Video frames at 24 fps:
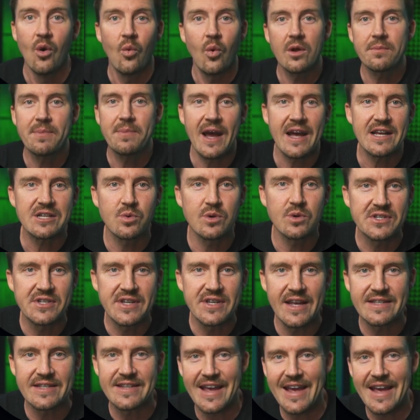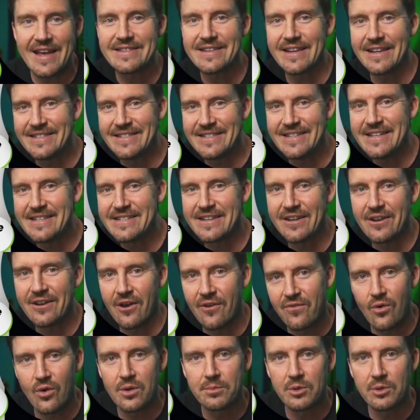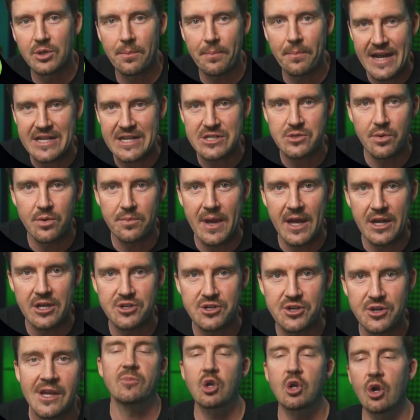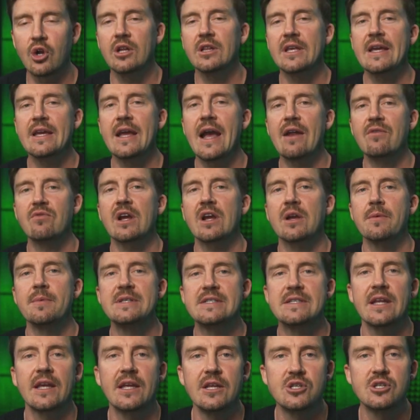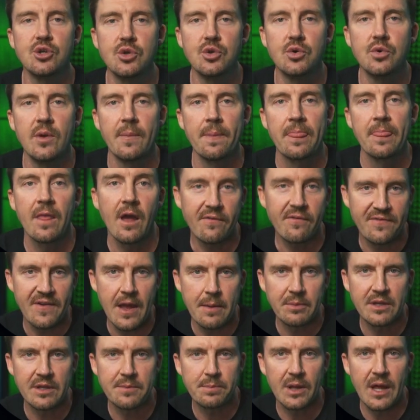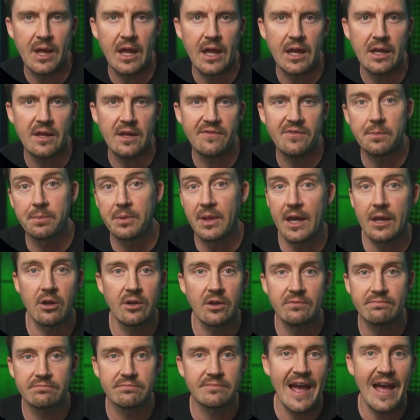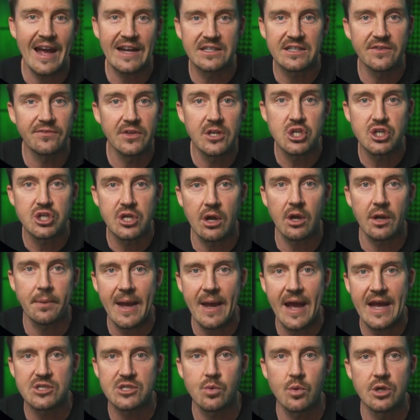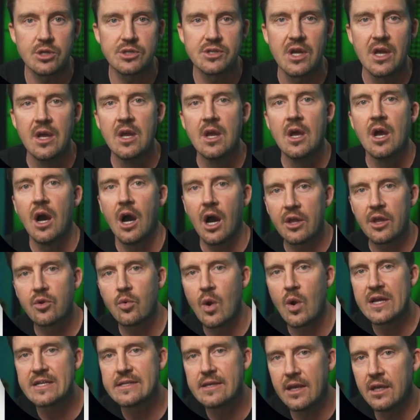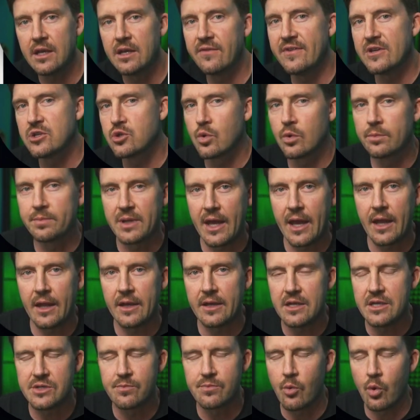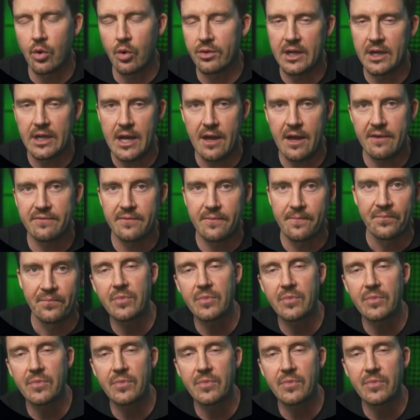1Password stands as a decent, affordable password manager. Currently, I'd recommend sticking to a family plan if you plan on actively sharing passwords. Otherwise, the individual plan is more than enough.